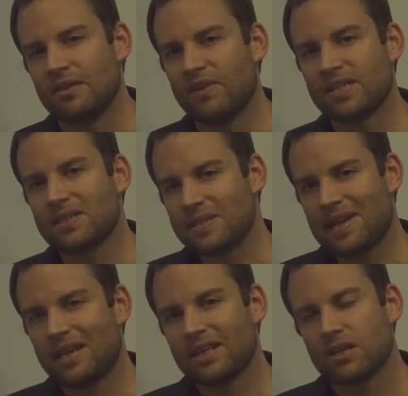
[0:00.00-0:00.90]

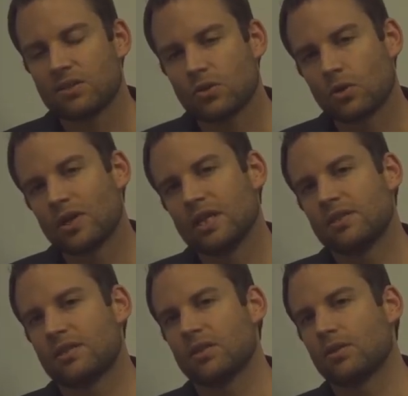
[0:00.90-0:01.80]
investors telling their
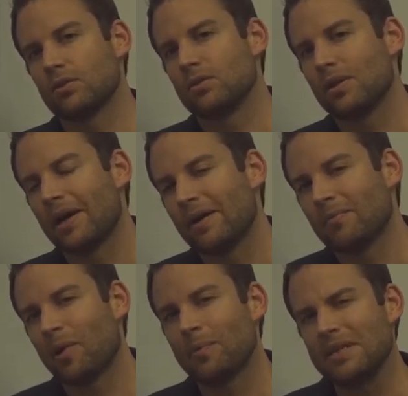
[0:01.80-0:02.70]
stories to
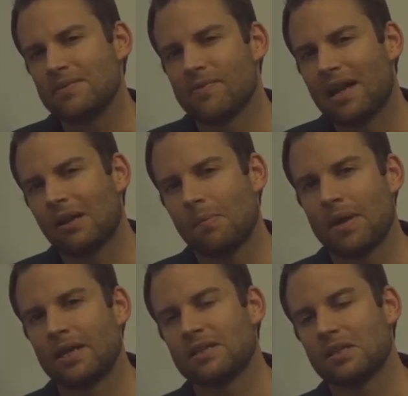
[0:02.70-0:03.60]
property
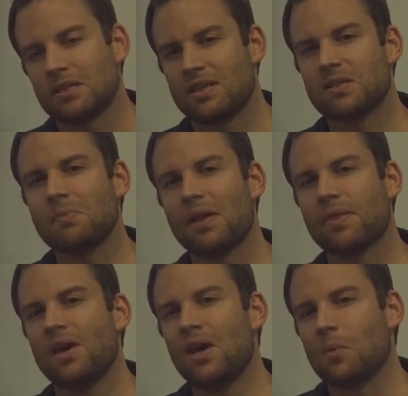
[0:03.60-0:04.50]
development, and this
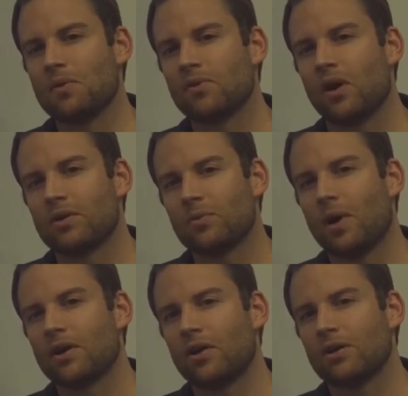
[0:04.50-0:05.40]
month we've got
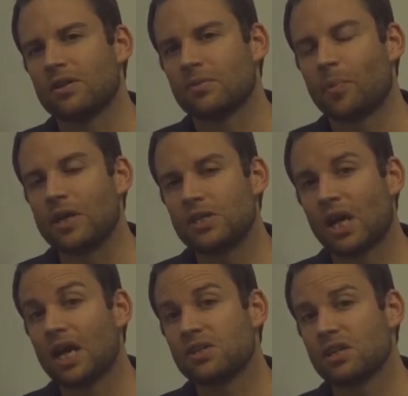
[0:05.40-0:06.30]
one on
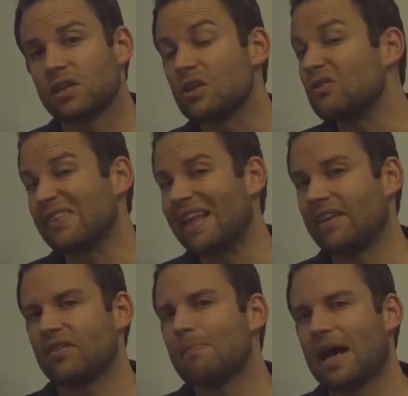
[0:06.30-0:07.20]
depreciation and using
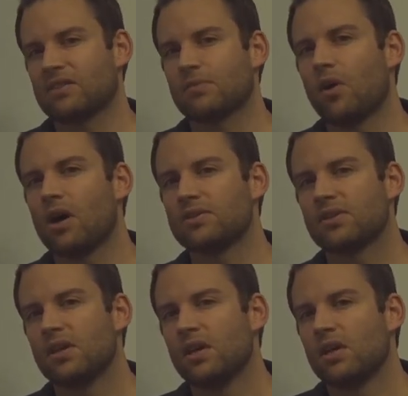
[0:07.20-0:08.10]
that to
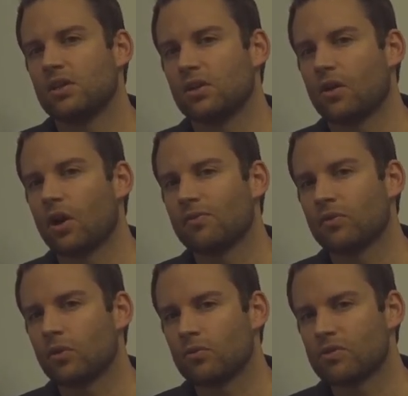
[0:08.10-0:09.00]
maximise your
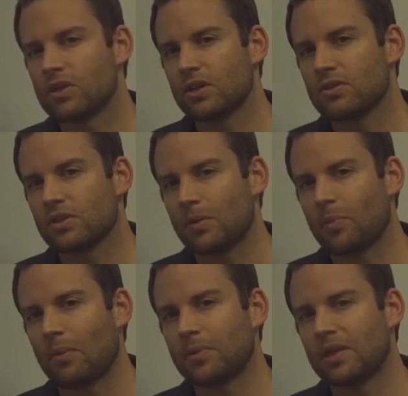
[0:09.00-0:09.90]
overall returns on a
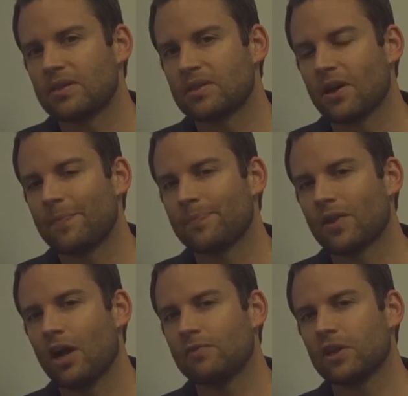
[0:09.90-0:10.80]
property. So
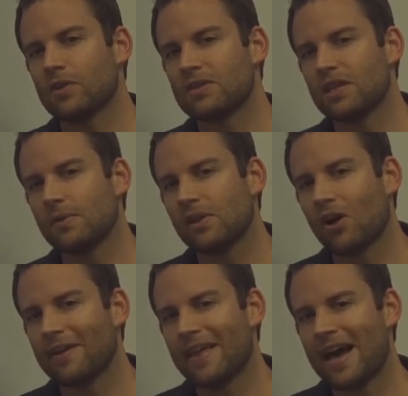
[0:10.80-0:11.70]
hopefully I'll see you
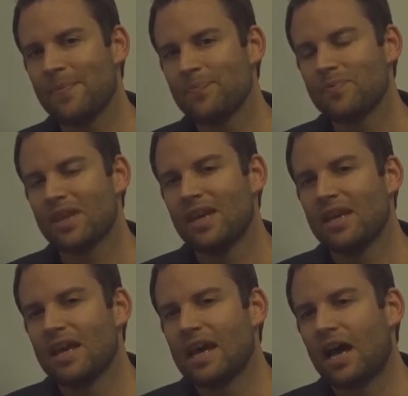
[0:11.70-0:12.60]
along at that.
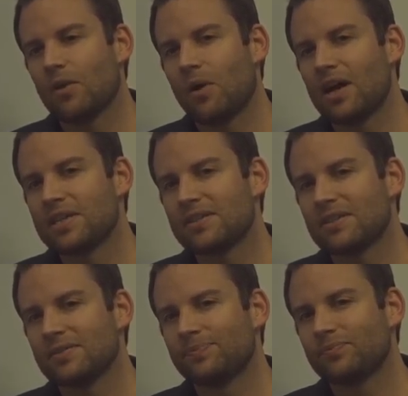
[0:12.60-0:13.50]
Otherwise,